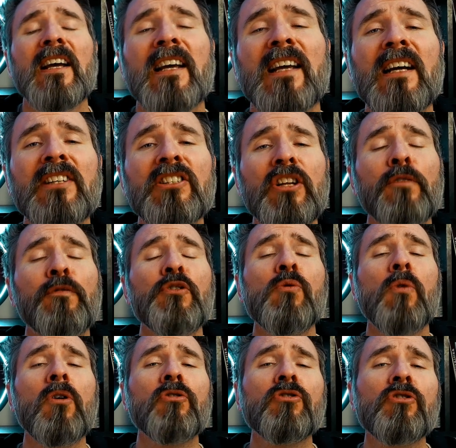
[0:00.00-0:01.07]
Guys, if you
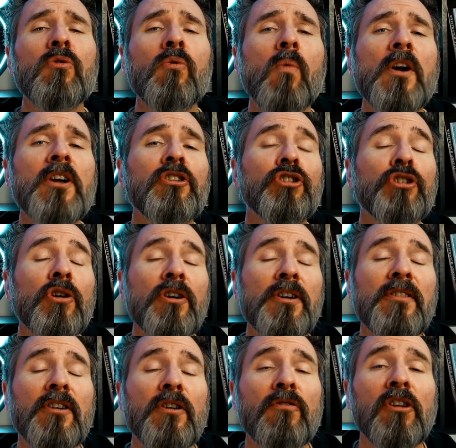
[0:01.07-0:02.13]
also want to
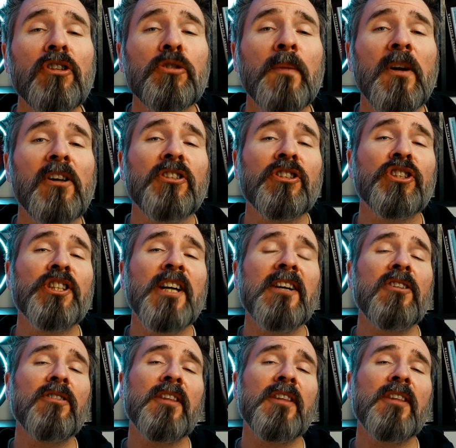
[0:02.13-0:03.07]
join the Horology Biology channel,